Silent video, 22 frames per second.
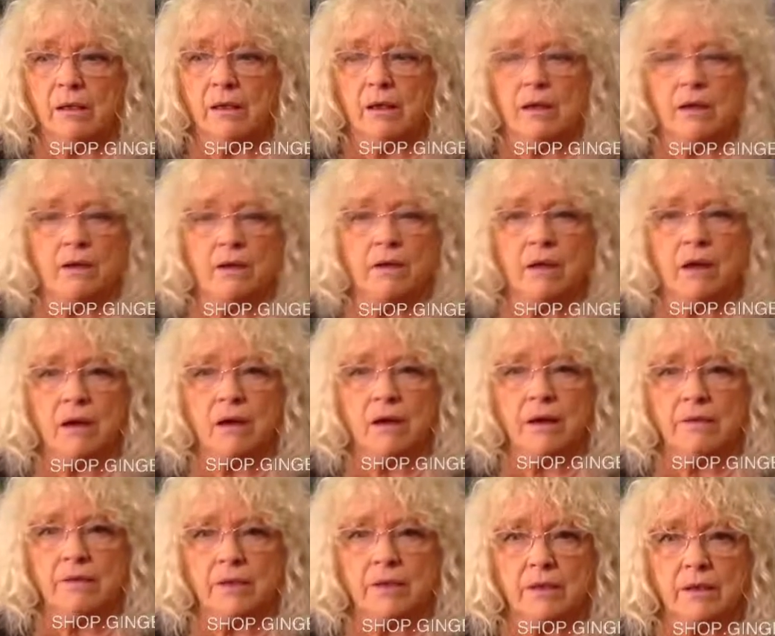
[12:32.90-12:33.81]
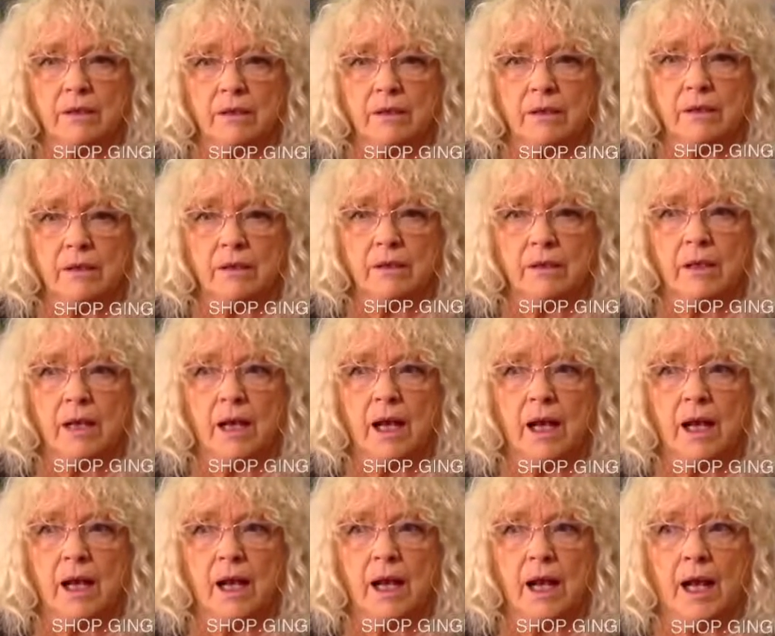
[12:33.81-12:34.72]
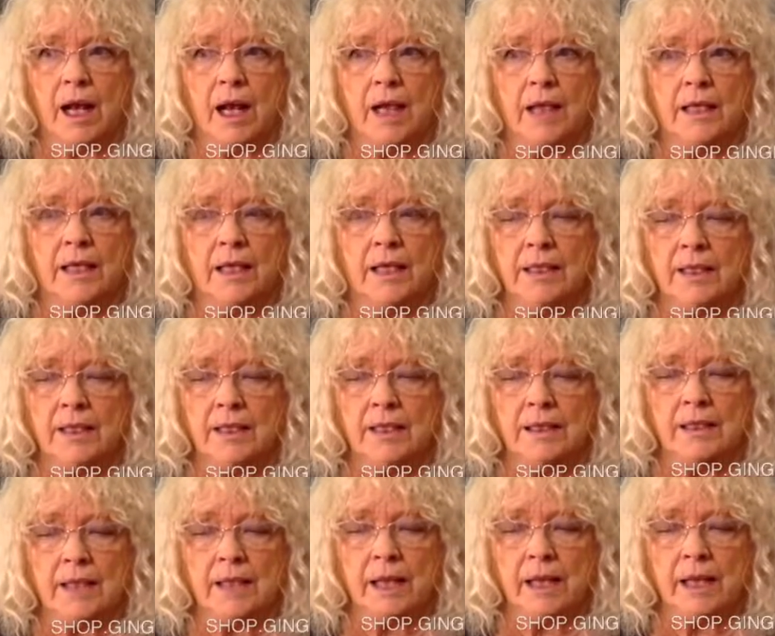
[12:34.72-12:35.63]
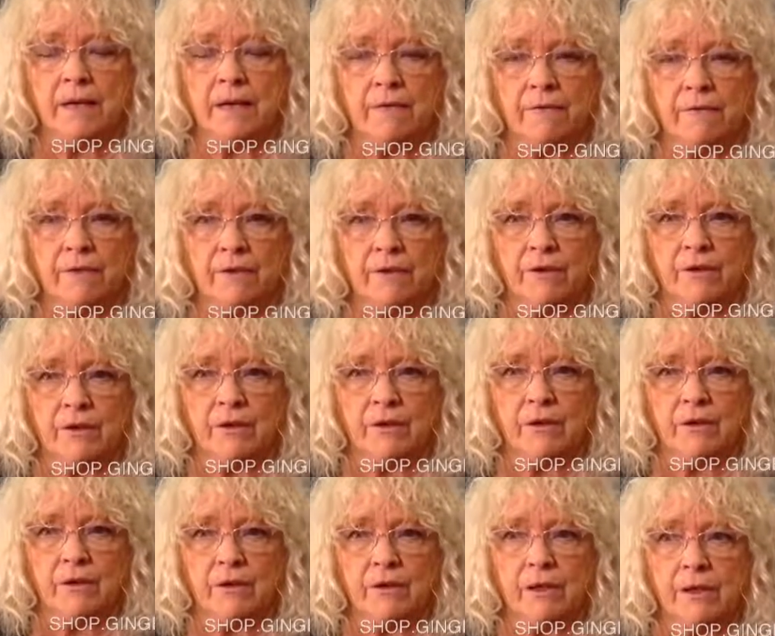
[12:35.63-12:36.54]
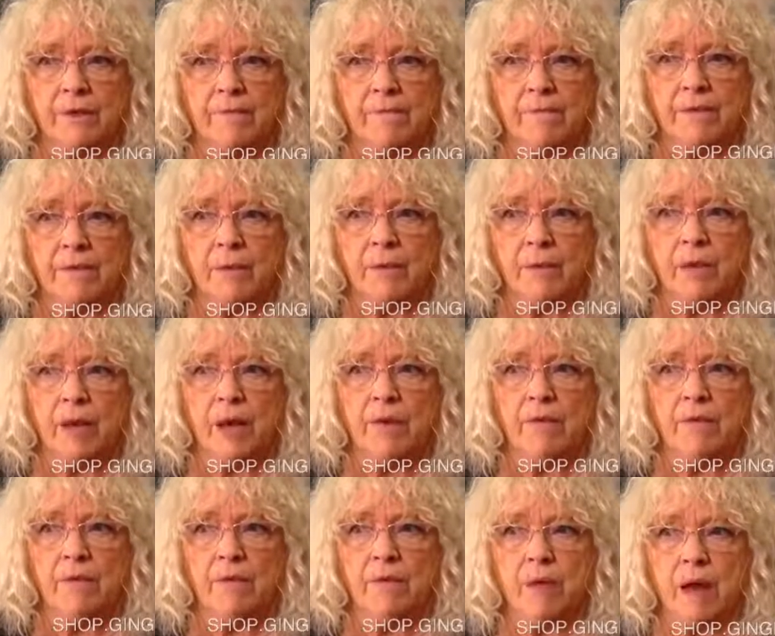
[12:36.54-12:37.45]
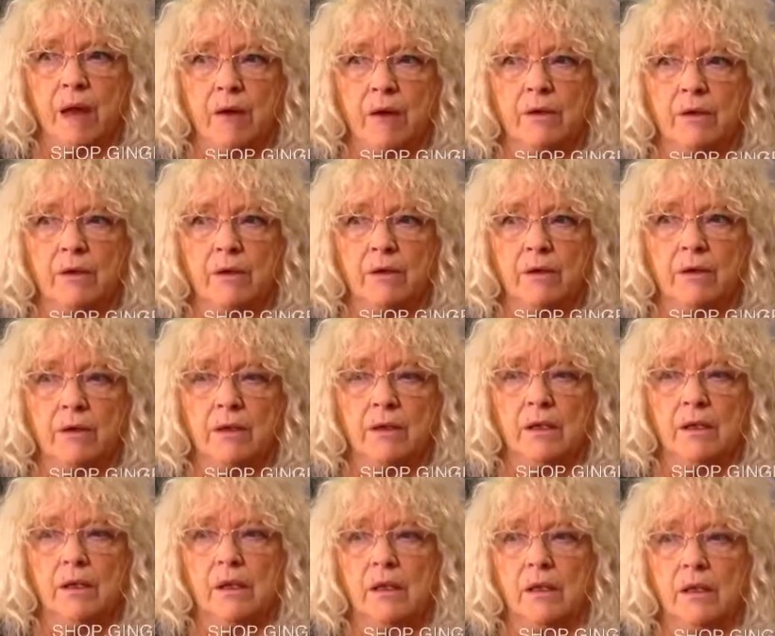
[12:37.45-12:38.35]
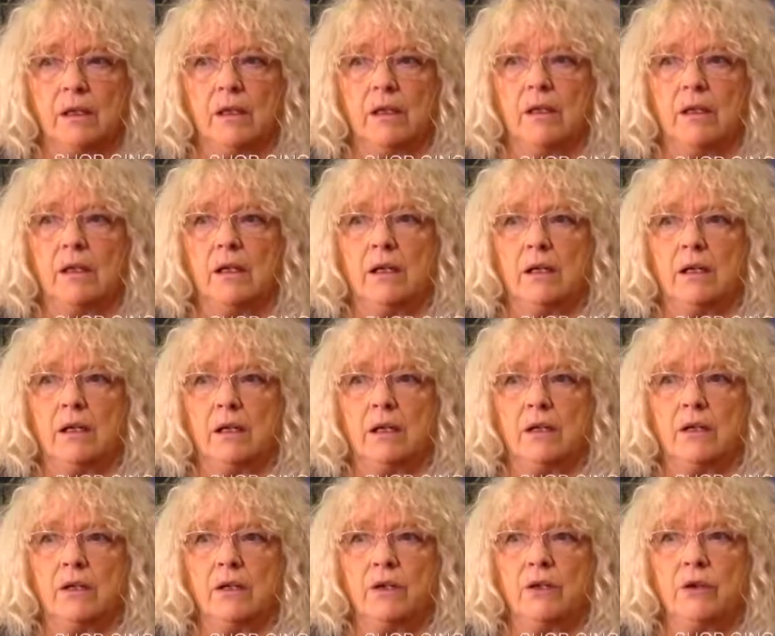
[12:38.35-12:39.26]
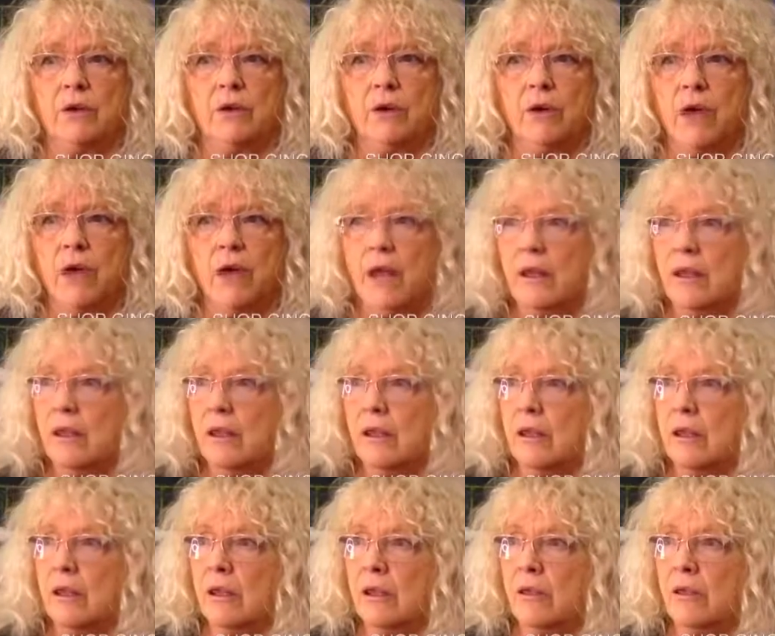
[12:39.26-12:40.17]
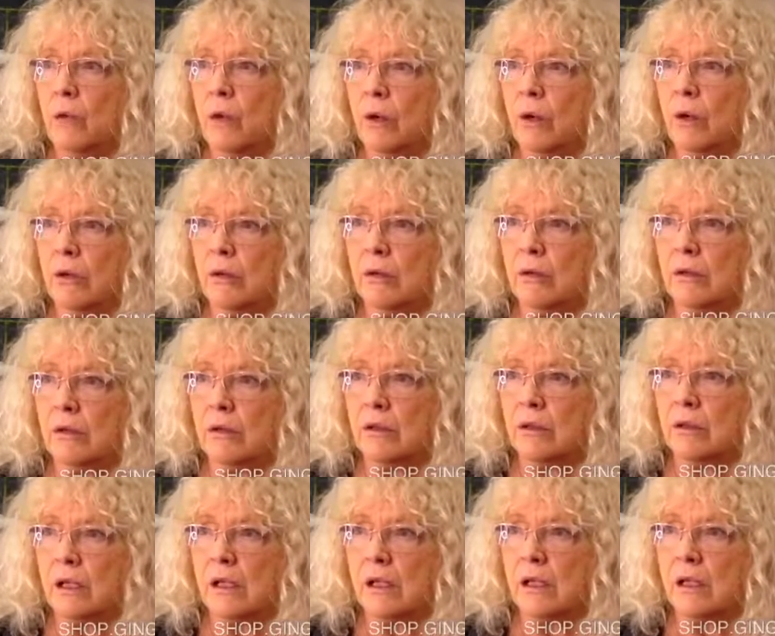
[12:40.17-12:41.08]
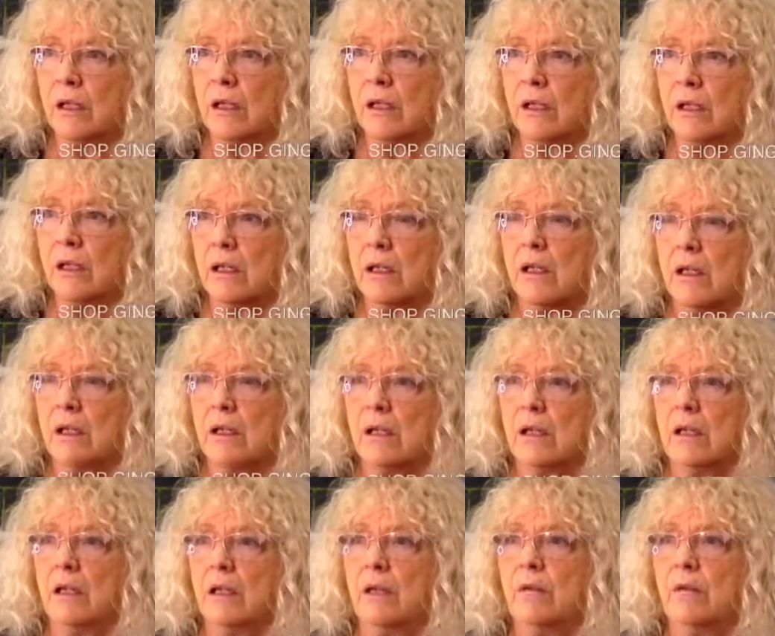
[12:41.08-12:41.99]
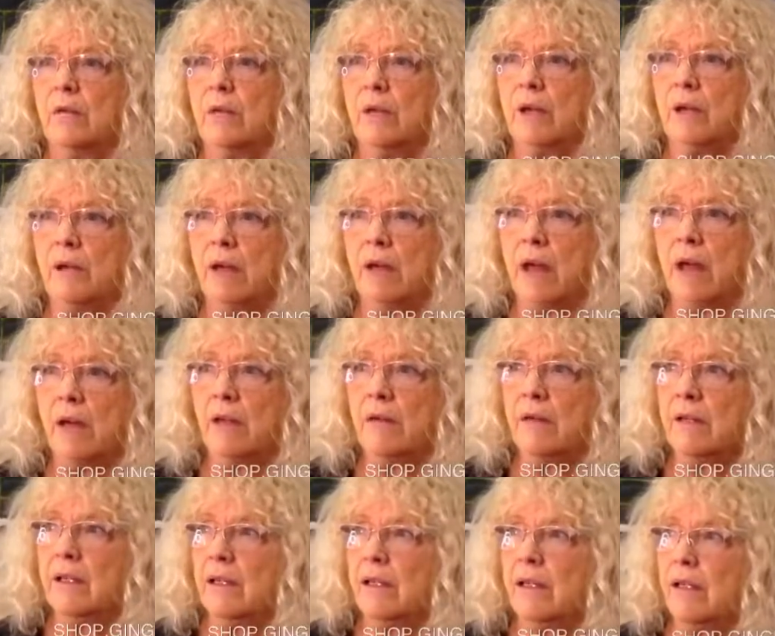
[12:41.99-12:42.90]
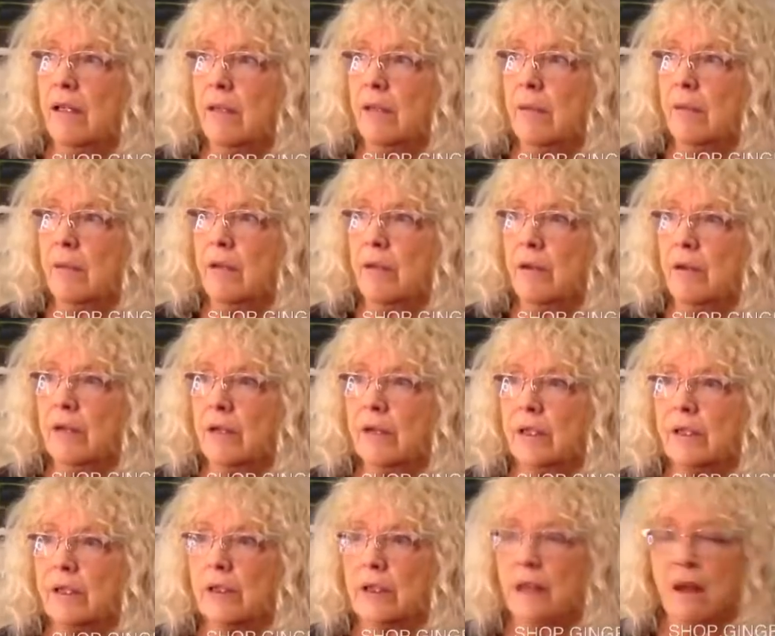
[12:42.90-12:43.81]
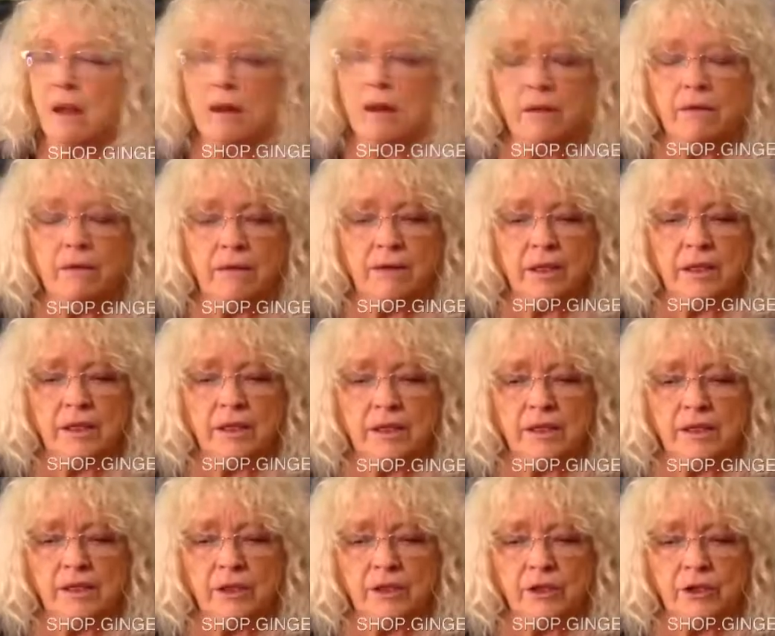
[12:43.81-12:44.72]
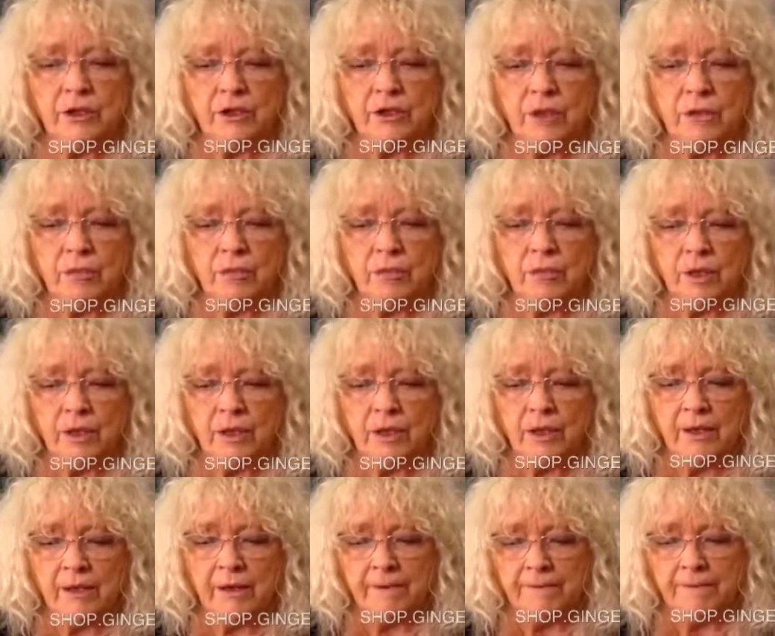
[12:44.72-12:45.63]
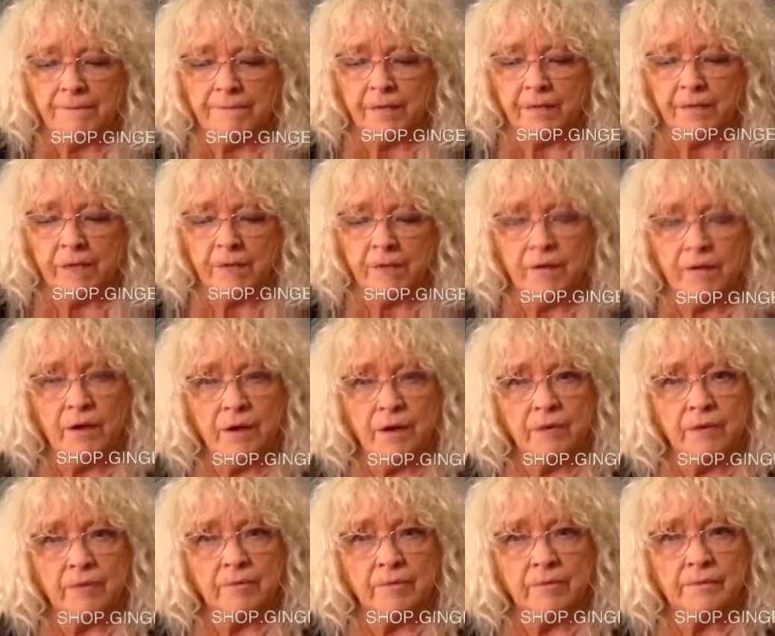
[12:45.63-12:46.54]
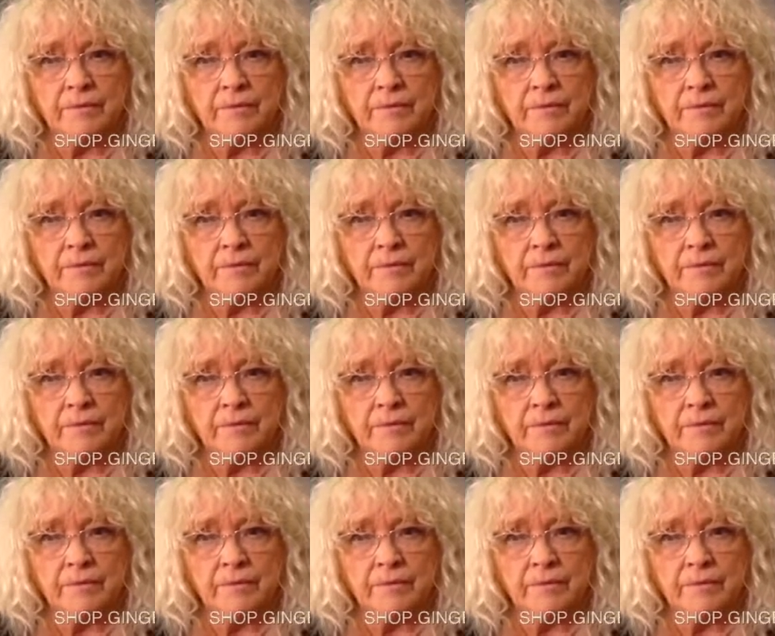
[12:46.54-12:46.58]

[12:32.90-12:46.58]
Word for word: our lives. And then take it further that we have the power to create the world. We don't have to accept all this. A lot of it is to do with fear.